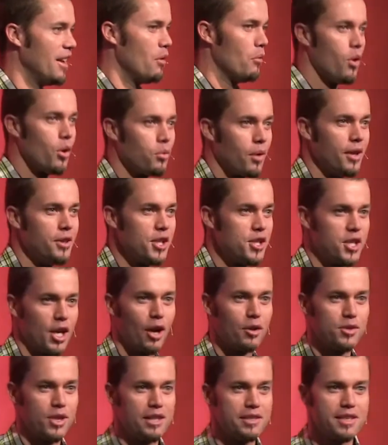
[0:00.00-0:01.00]
we'll run the
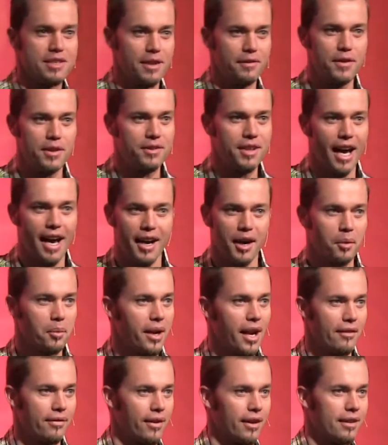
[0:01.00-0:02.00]
show, Jesus, if you die or
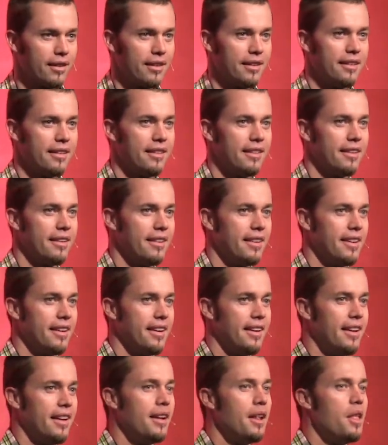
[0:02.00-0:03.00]
whatever.
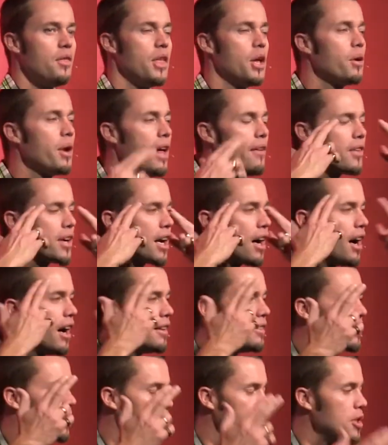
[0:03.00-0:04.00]
They don't have a
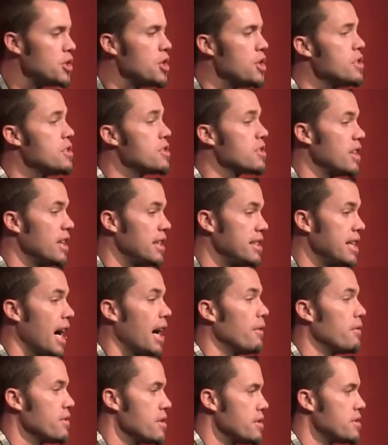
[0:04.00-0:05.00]
concept that Jesus is going to
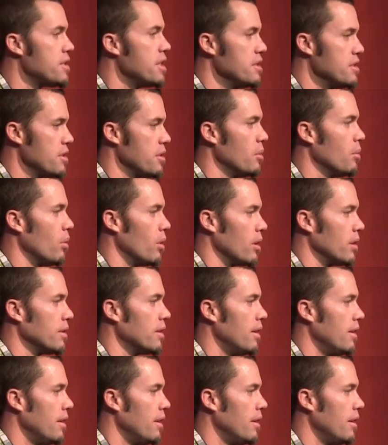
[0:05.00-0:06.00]
die for the sins of the world.
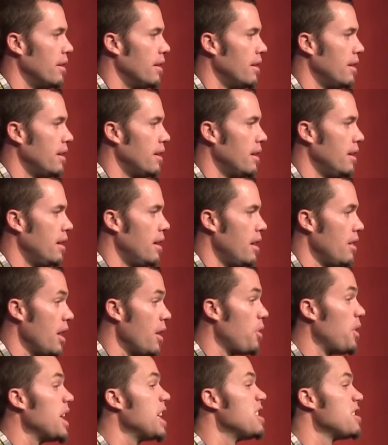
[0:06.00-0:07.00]

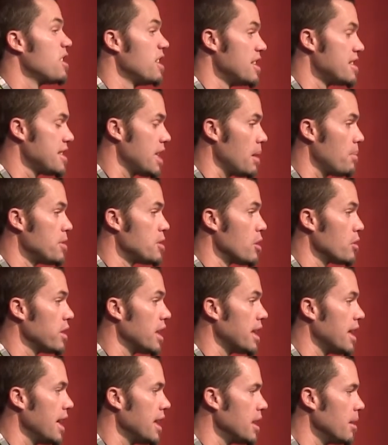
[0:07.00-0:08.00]
They think he's going to set up his
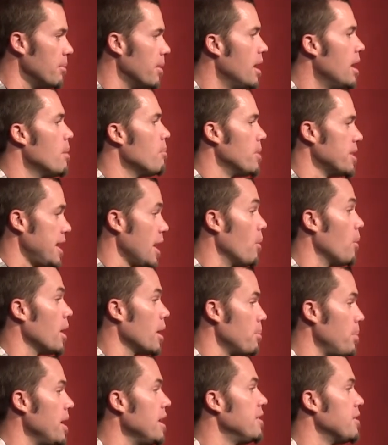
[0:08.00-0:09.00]
earthly kingdom, but they
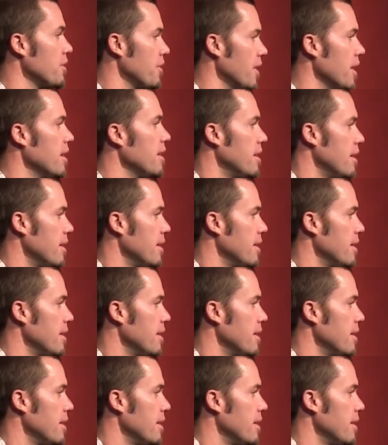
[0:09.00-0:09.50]
want a piece of it.